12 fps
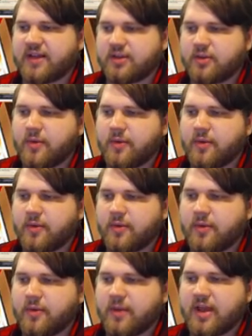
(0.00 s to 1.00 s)
So now we have
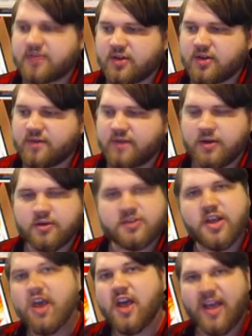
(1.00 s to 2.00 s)
six monsters on field,
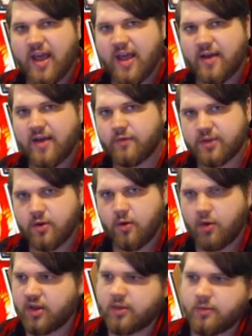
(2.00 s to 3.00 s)
and every
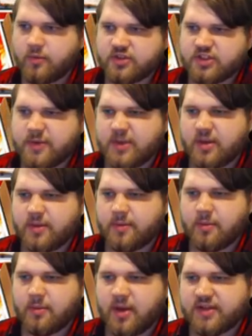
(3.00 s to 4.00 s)
single one of them was a special
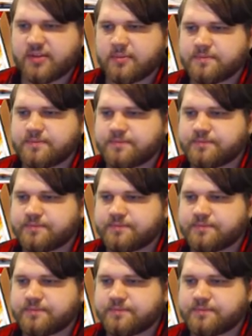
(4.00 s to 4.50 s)
summon monster.